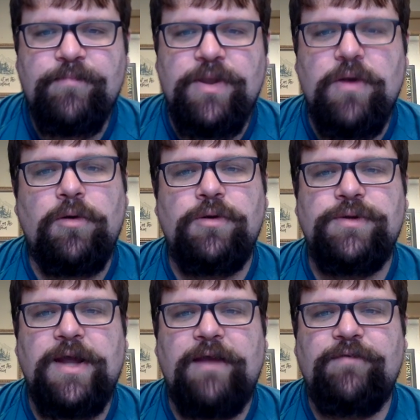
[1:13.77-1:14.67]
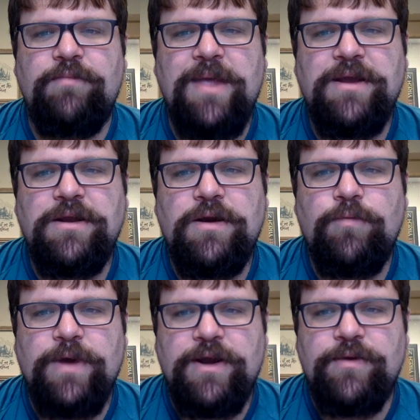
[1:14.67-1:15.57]
Behold, I have commanded
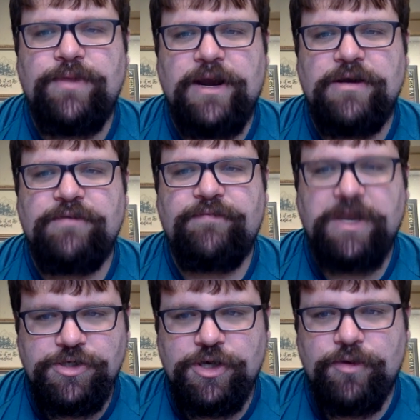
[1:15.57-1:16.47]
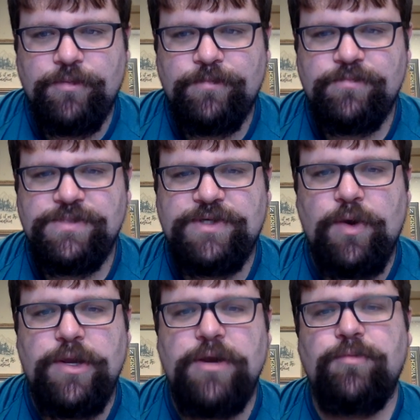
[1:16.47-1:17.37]
a widow there to feed you.
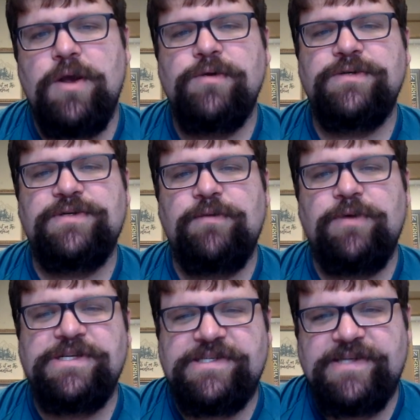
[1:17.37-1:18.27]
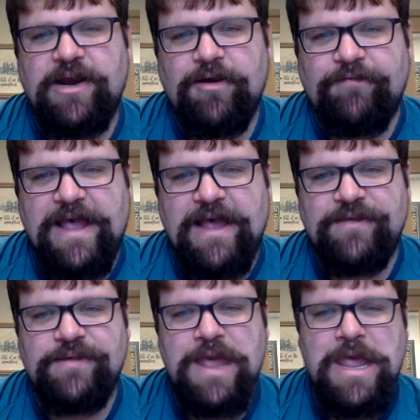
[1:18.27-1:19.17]
So he arose and went to
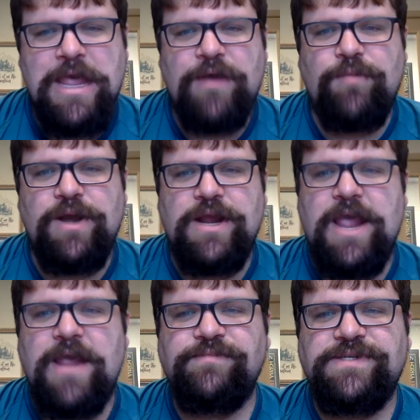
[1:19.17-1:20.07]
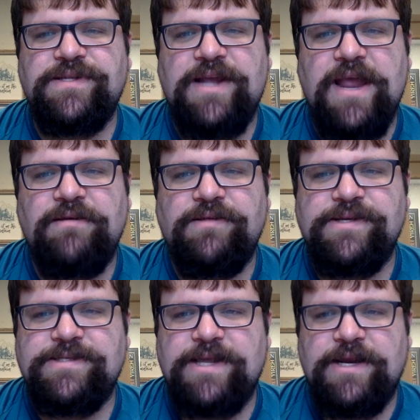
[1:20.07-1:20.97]
Zarephath, and when he came to the gate of
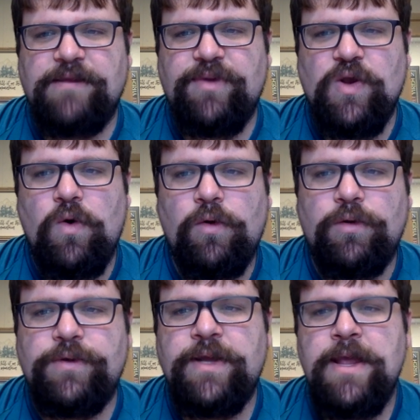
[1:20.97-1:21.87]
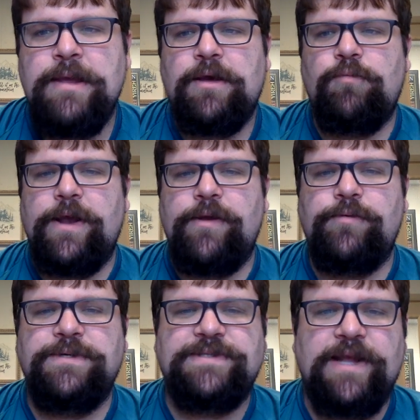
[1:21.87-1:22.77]
the city, behold, a widow
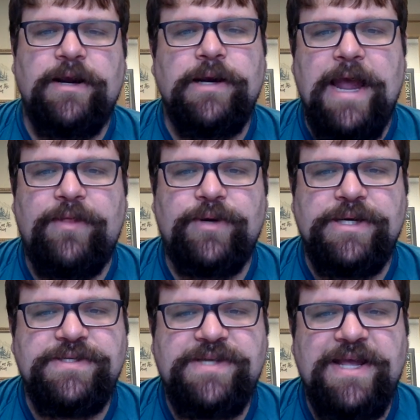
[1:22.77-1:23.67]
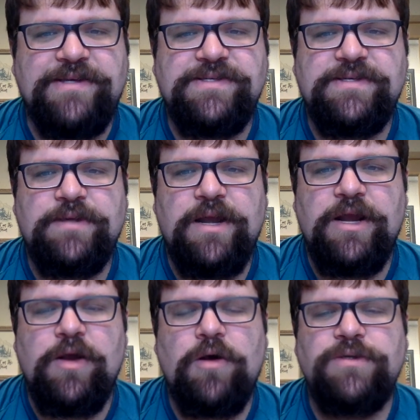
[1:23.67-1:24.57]
was there gathering sticks. And
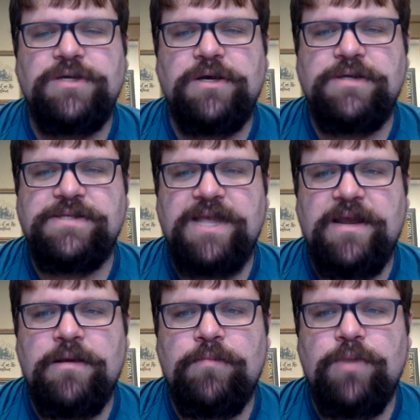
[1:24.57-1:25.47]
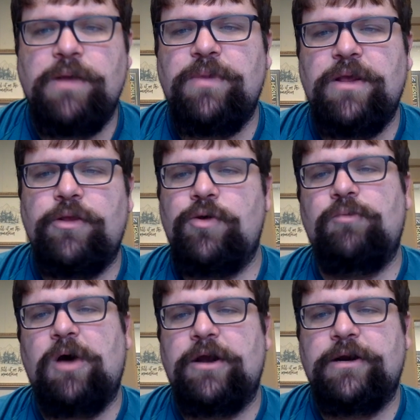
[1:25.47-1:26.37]
he called to her and said, Bring me a little
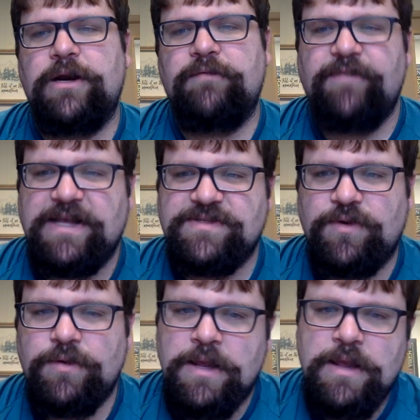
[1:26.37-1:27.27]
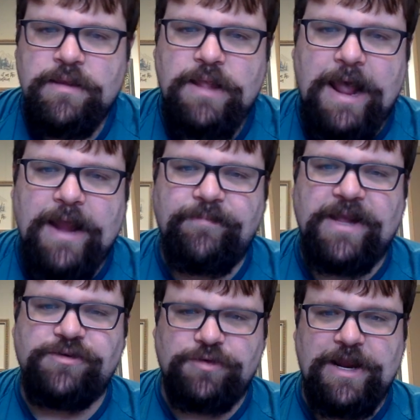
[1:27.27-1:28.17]
water in a vessel, that I
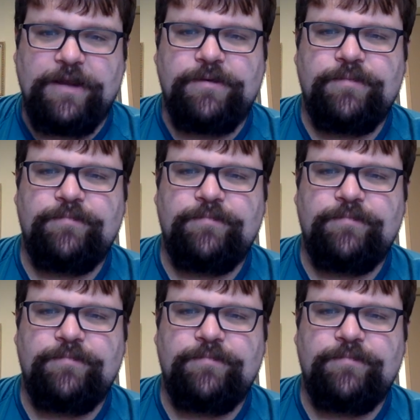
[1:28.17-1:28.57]
may drink.